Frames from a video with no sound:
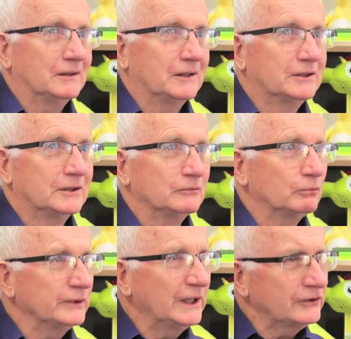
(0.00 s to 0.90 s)

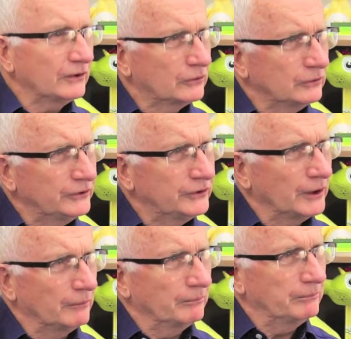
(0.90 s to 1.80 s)
thought, well, that's a good
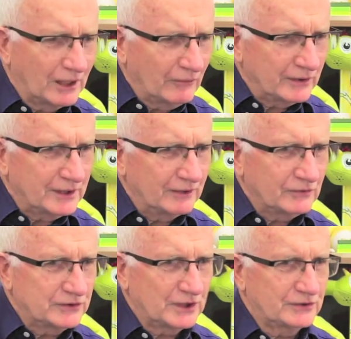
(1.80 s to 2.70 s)
term. So there
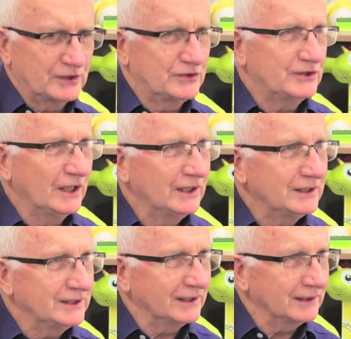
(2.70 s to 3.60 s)
was just a
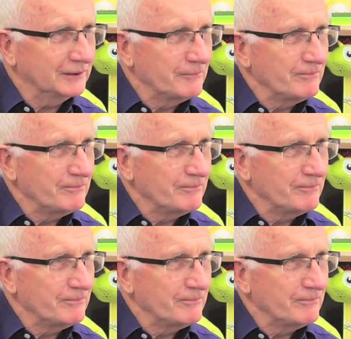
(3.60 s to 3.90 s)
synergy